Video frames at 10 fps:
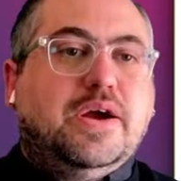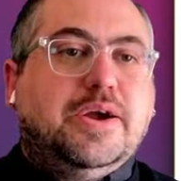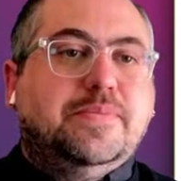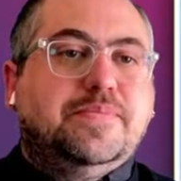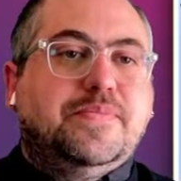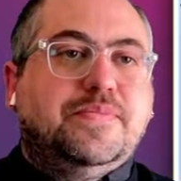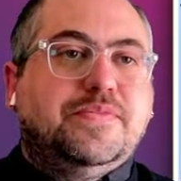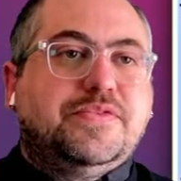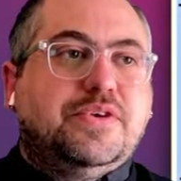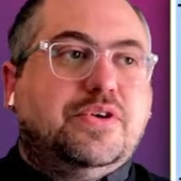All right,
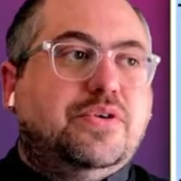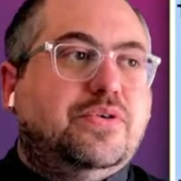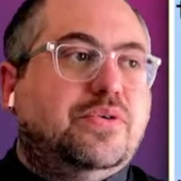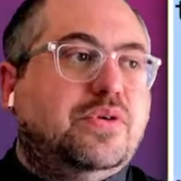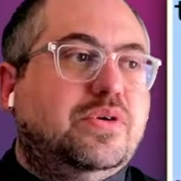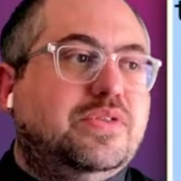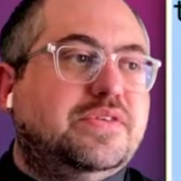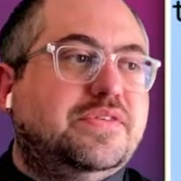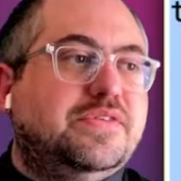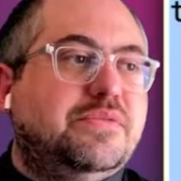so
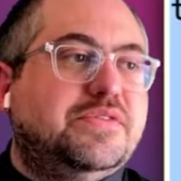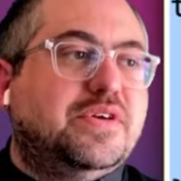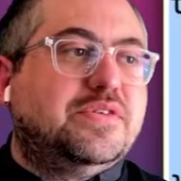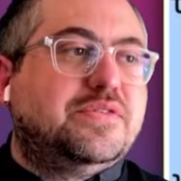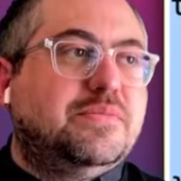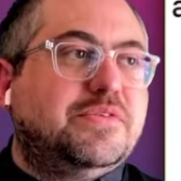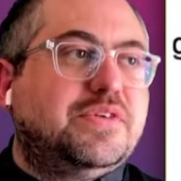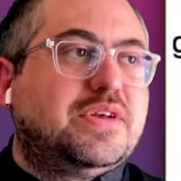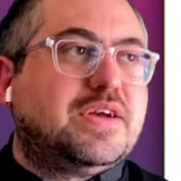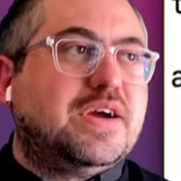this is the result. So I'm just
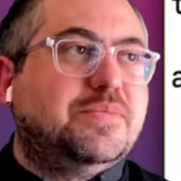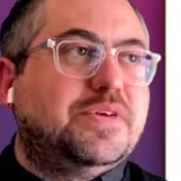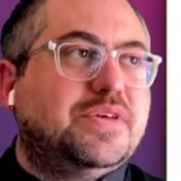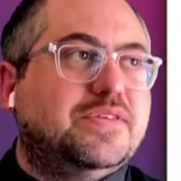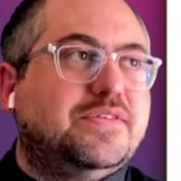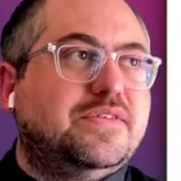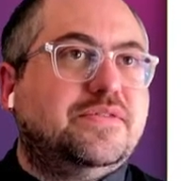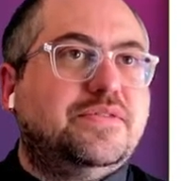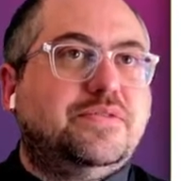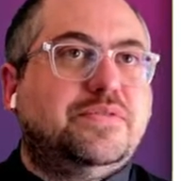going to copy this
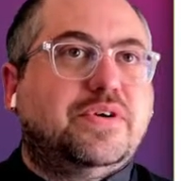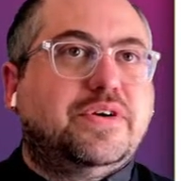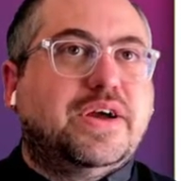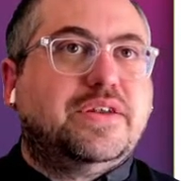into our